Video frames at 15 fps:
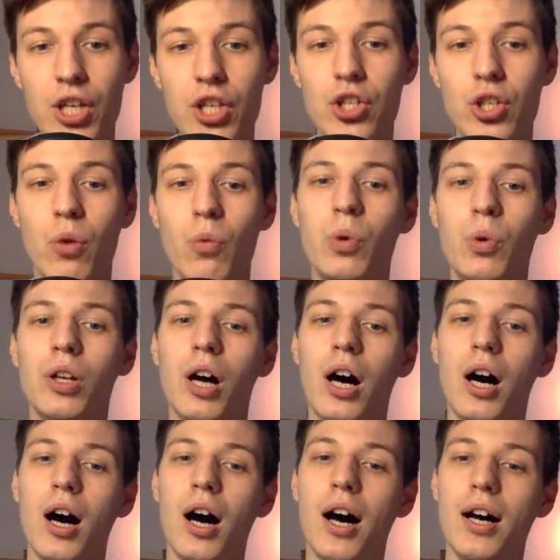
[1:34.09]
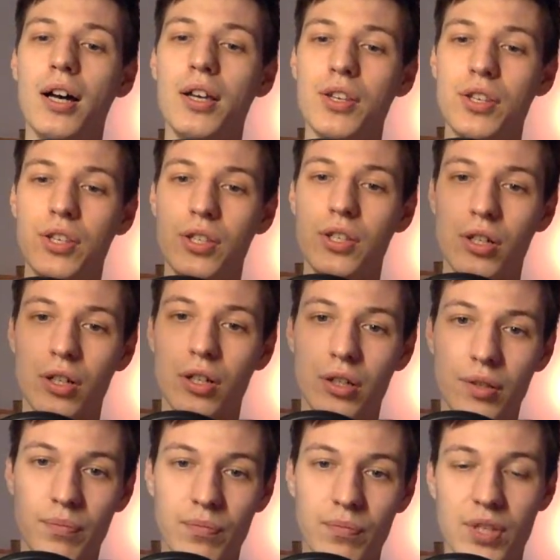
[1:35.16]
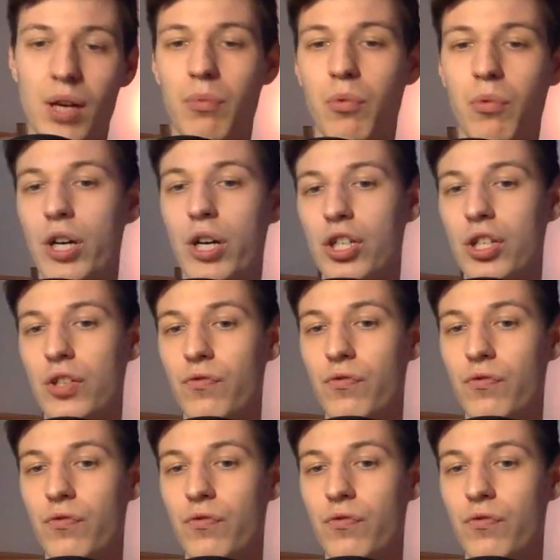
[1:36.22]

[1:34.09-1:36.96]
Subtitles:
So we'll answer some questions